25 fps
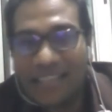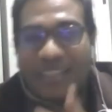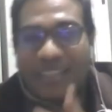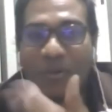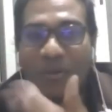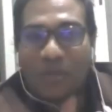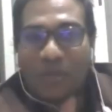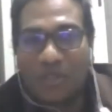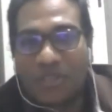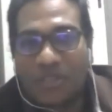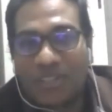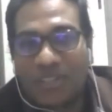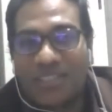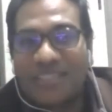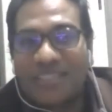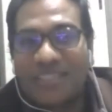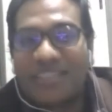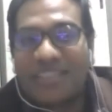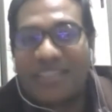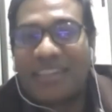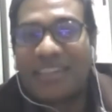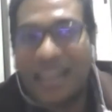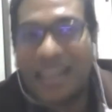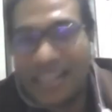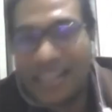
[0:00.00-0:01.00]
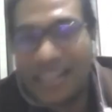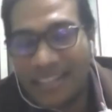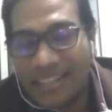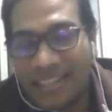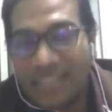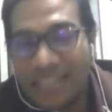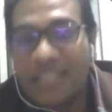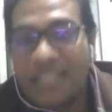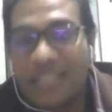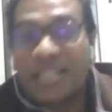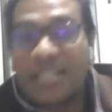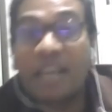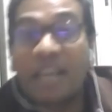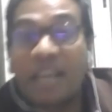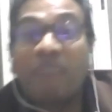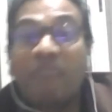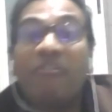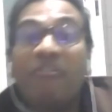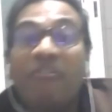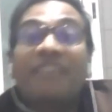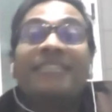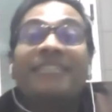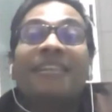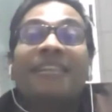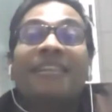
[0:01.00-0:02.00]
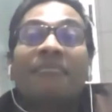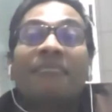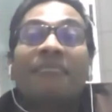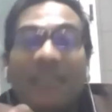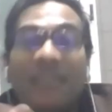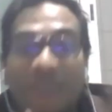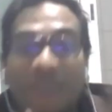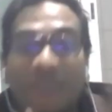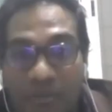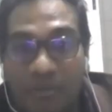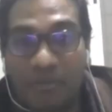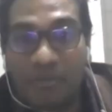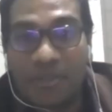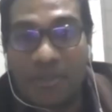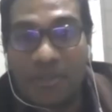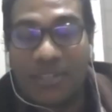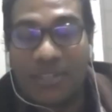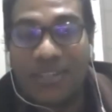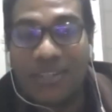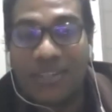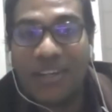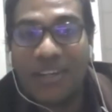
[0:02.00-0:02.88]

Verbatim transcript: the questions and collecting the surface level information.